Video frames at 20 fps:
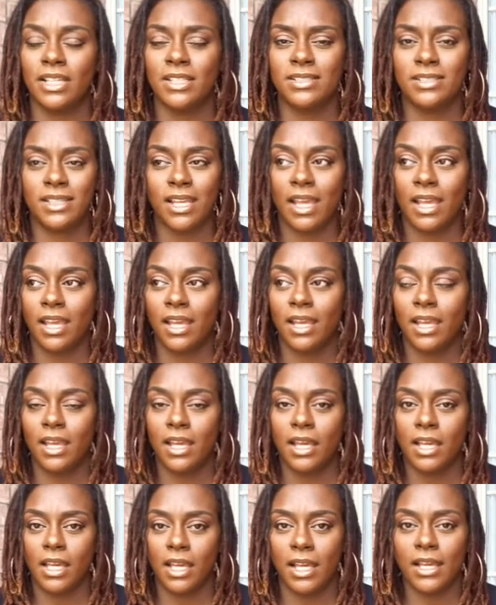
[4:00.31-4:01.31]
and say,
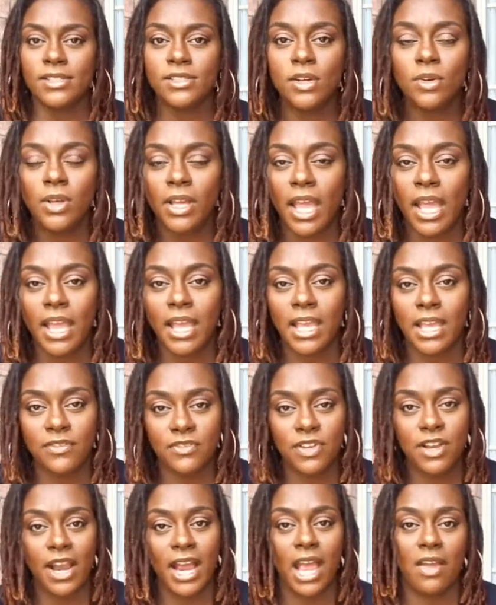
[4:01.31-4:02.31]
it's okay
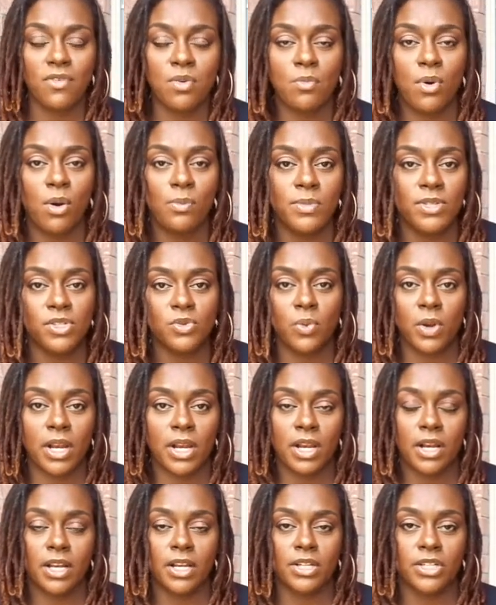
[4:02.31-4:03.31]
if you're having moments
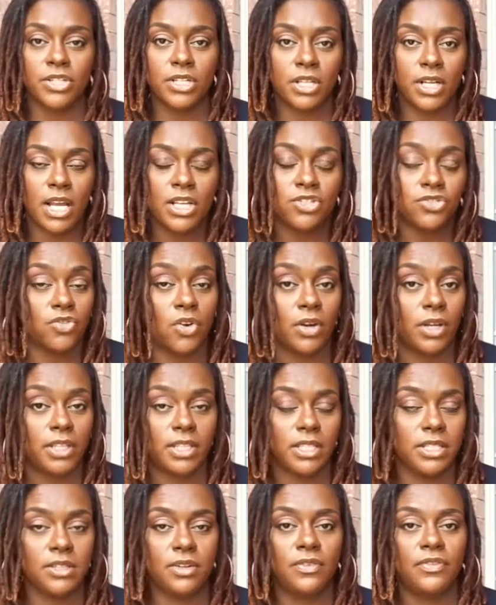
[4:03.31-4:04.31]
where you're not stronger
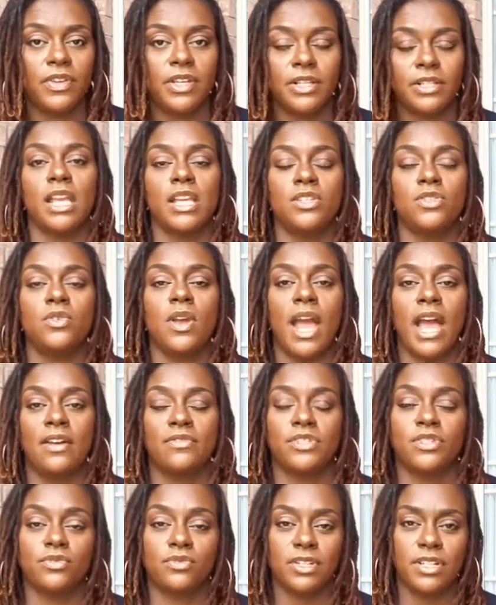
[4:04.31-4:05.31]
than your fear, and you
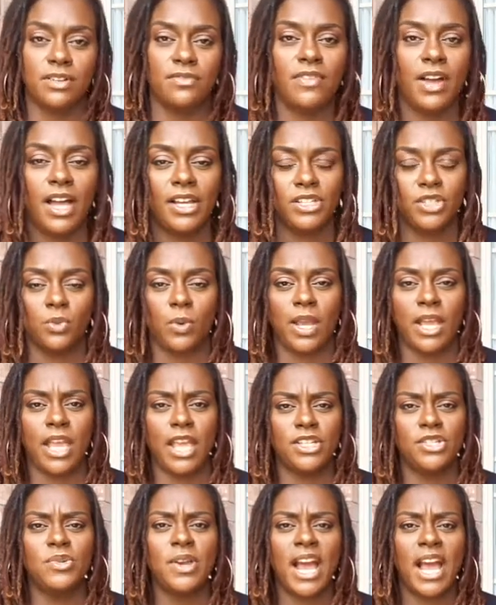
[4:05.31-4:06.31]
have to reevaluate,
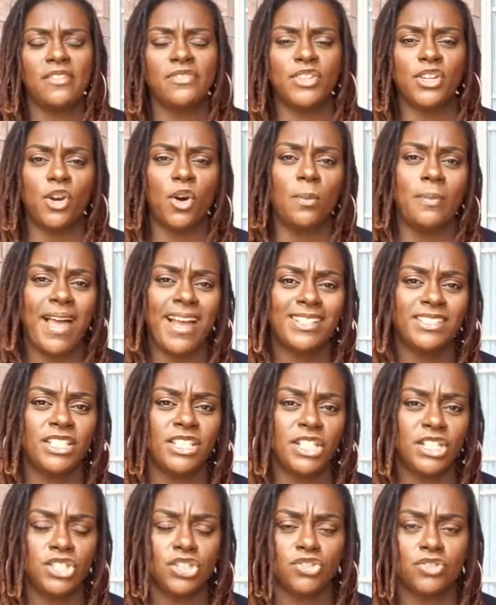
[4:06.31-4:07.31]
and you have to go back
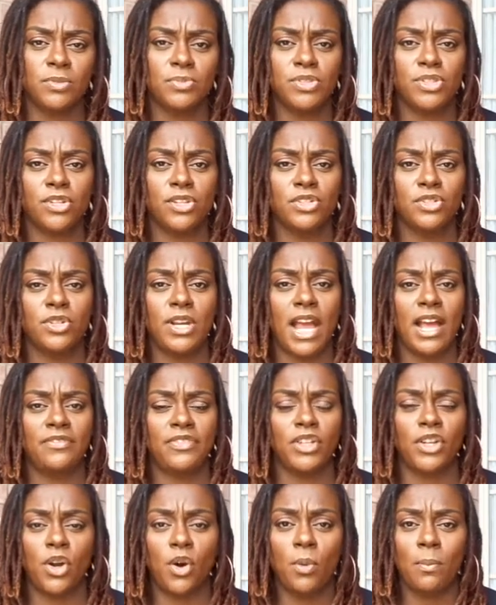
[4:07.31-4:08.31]
to your scripture, and you
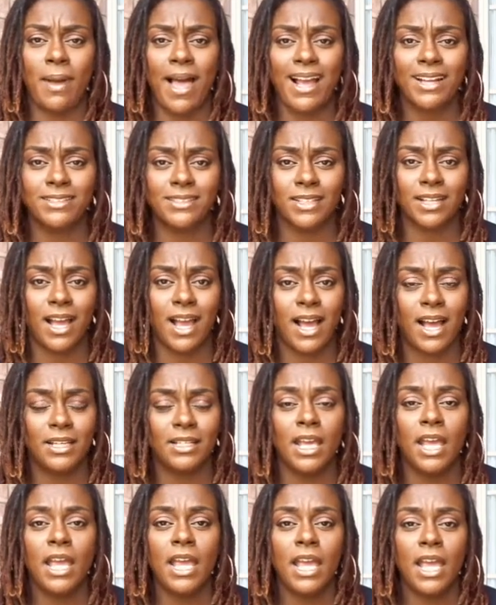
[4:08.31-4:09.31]
have to go back to
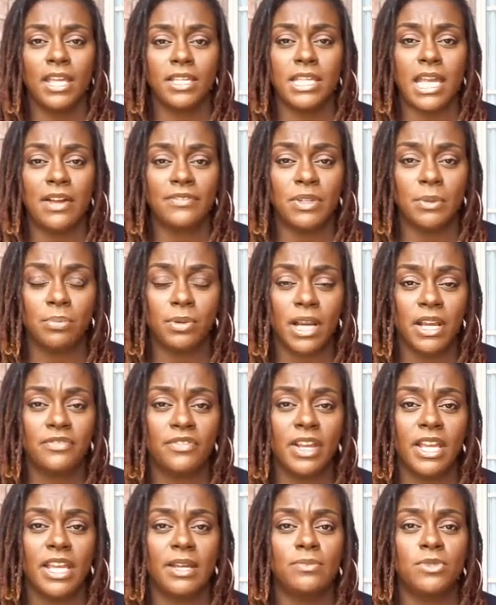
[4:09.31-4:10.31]
God, and you have to pray
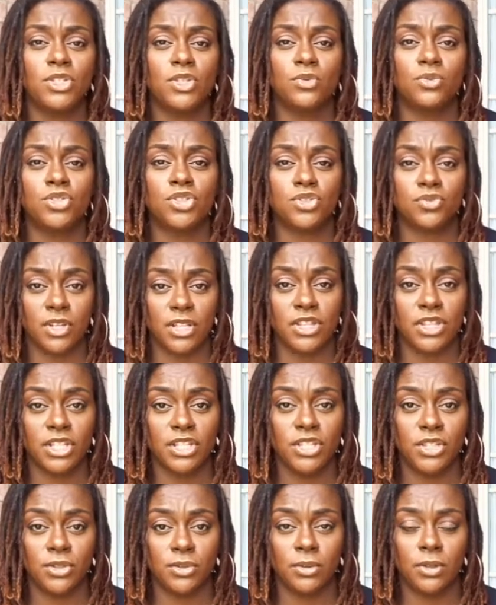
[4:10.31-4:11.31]
for Him to
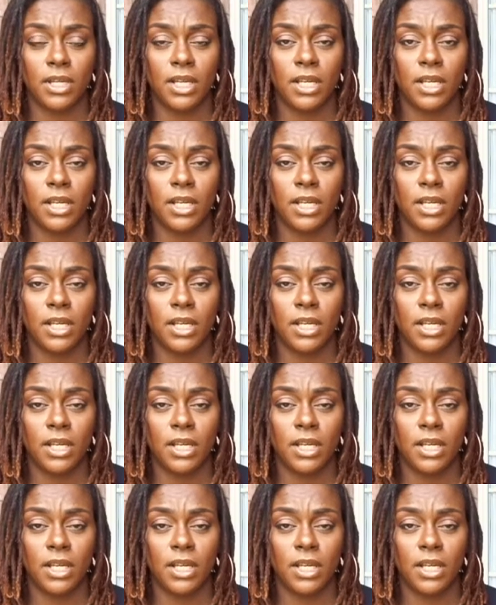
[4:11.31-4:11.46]
strengthen you.